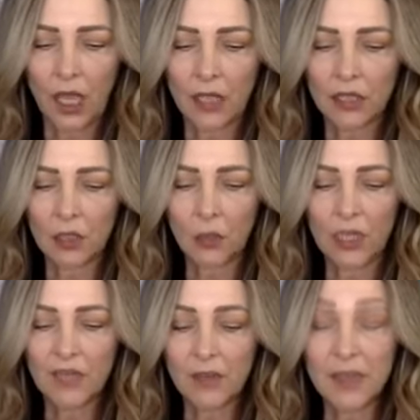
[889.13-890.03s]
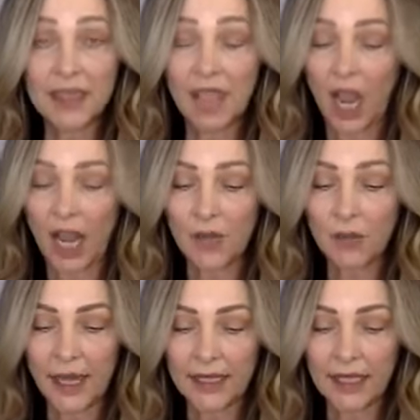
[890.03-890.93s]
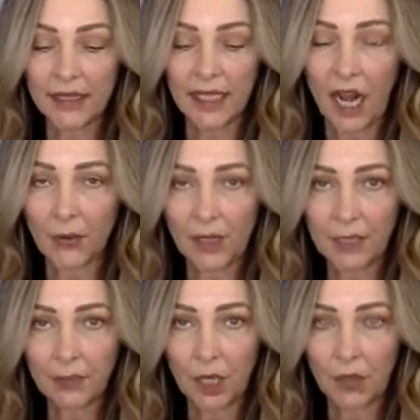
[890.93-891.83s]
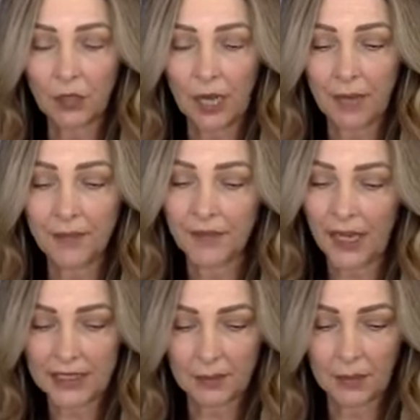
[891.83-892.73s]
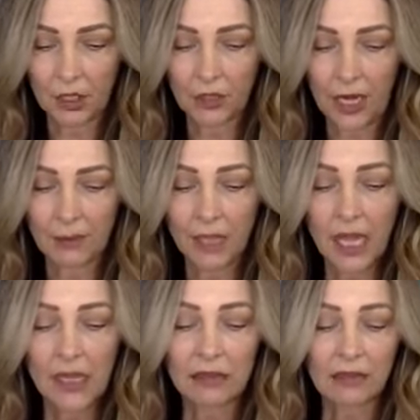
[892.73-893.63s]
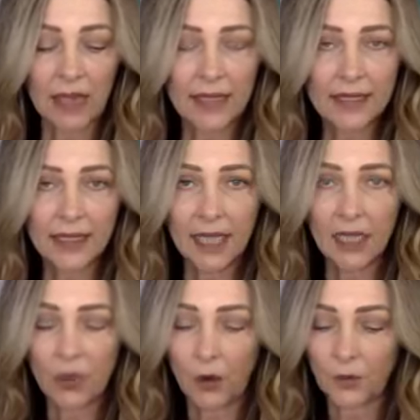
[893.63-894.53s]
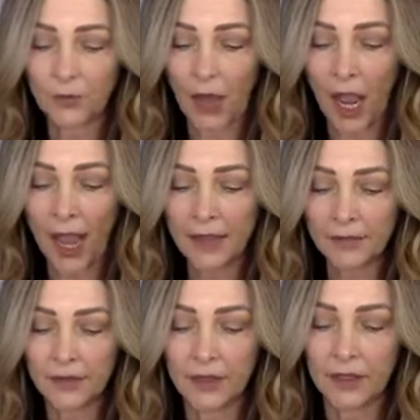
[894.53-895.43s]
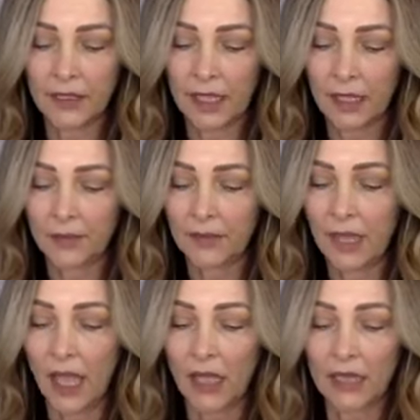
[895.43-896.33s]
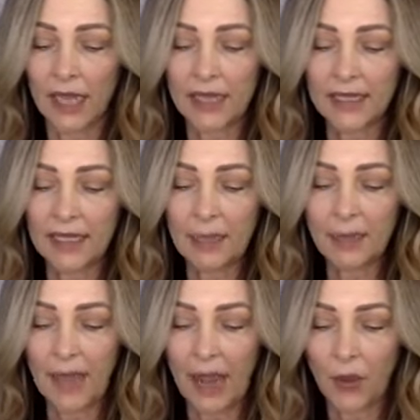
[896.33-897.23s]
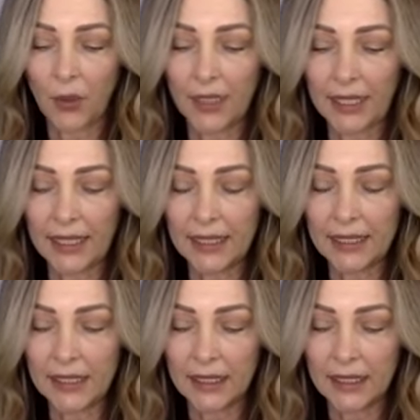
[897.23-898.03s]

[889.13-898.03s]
one of them is iReady, the iReady program. That's a program. Lexia Core 5, Lexia Power In,